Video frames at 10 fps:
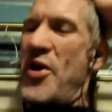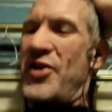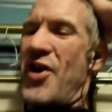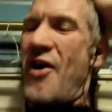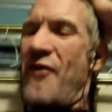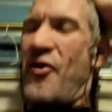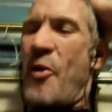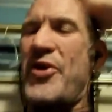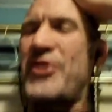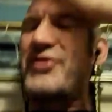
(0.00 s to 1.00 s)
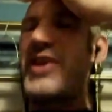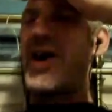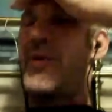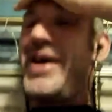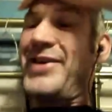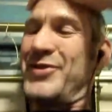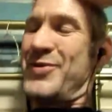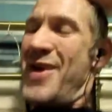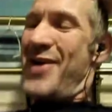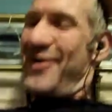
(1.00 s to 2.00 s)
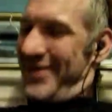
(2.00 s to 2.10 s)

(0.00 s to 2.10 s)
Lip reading: I've got a picture of that wheel as well.